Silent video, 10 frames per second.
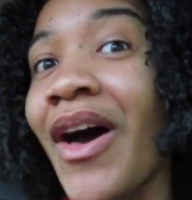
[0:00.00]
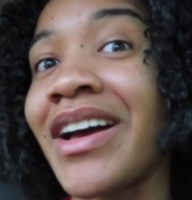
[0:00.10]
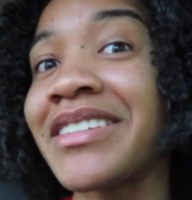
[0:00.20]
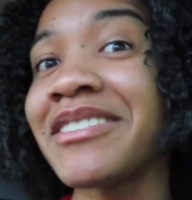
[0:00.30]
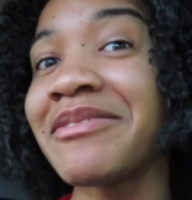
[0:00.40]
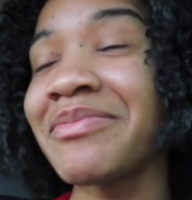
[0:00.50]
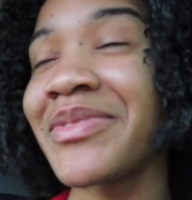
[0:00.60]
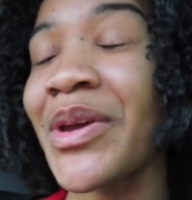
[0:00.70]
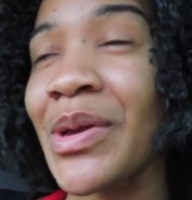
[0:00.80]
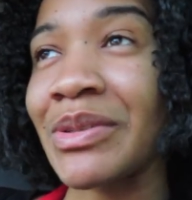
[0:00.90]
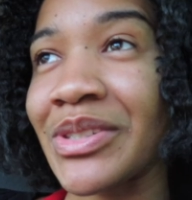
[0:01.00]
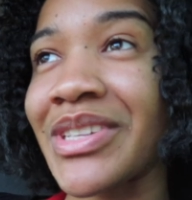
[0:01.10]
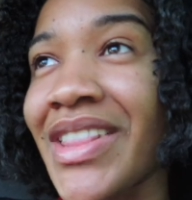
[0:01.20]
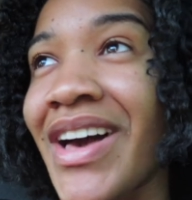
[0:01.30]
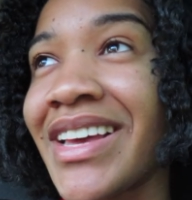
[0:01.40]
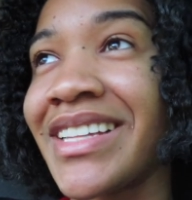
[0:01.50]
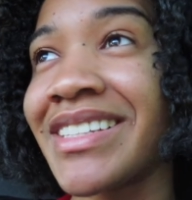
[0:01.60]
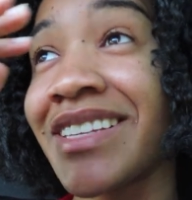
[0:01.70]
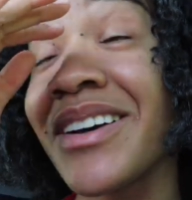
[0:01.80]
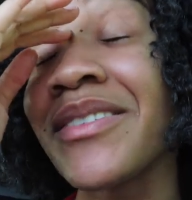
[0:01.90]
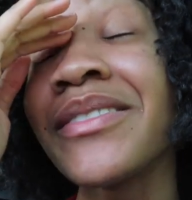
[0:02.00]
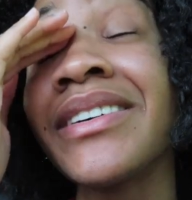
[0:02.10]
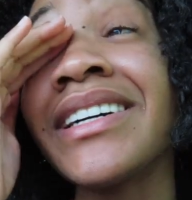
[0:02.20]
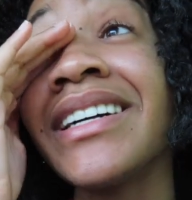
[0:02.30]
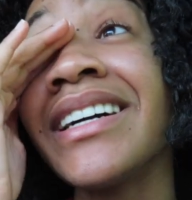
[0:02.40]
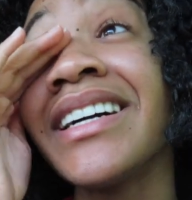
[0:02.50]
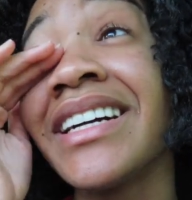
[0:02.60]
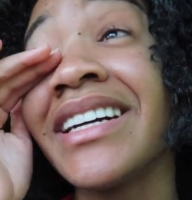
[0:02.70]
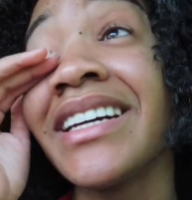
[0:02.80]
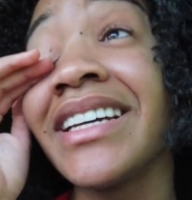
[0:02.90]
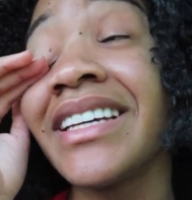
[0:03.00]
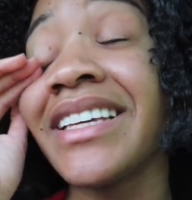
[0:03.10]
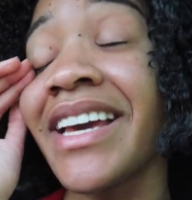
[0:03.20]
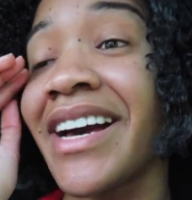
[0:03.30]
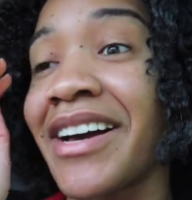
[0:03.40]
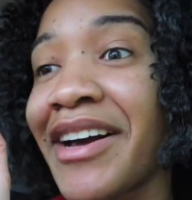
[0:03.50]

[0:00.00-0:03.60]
lot. It was just a lot. And so yeah,